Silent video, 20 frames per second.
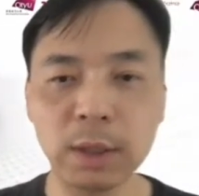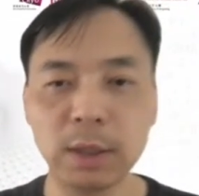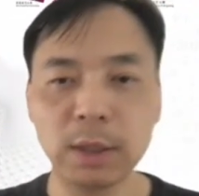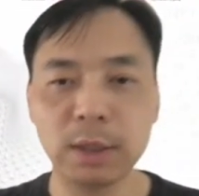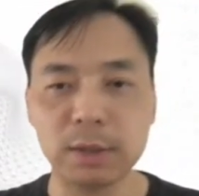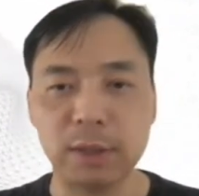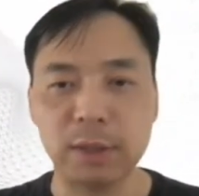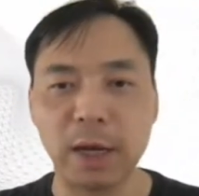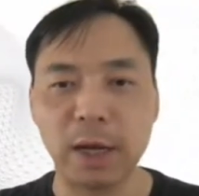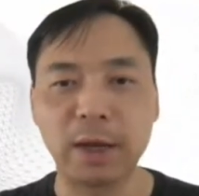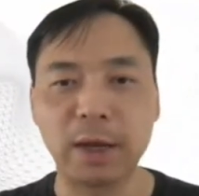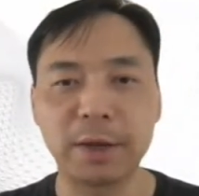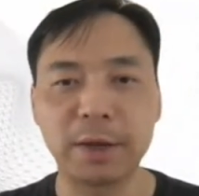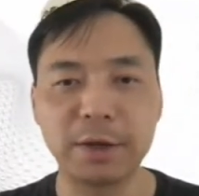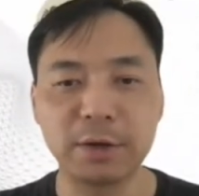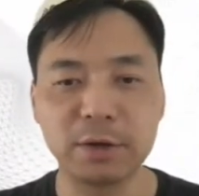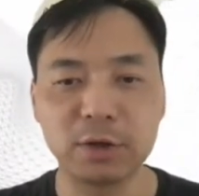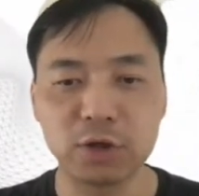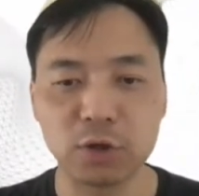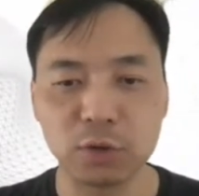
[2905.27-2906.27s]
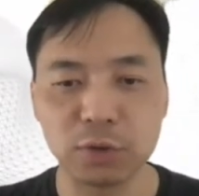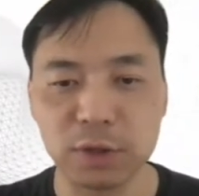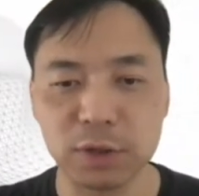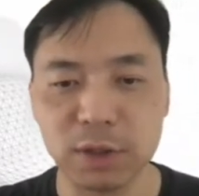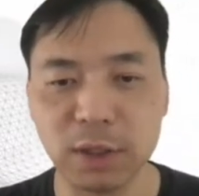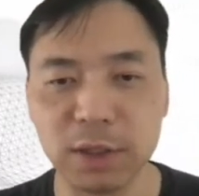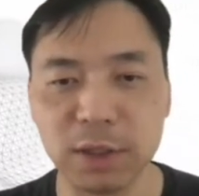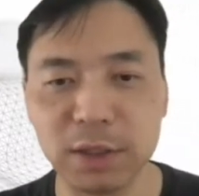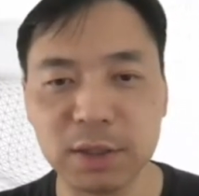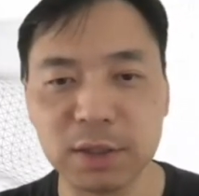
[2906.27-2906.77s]
Then here shows
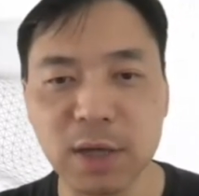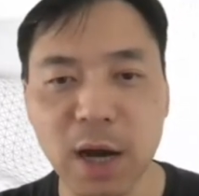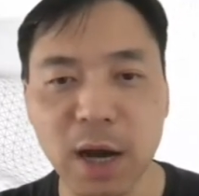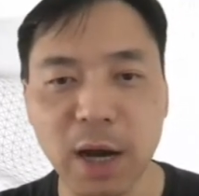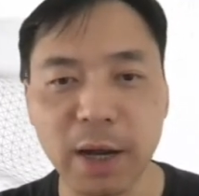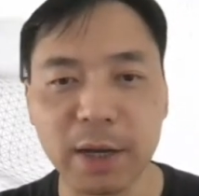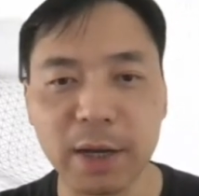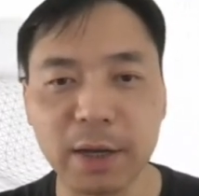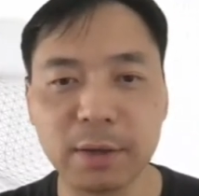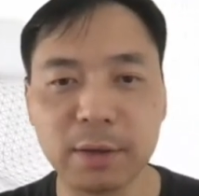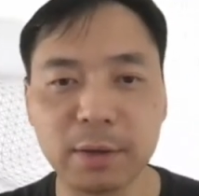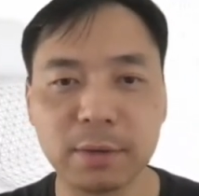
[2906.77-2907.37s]
the design.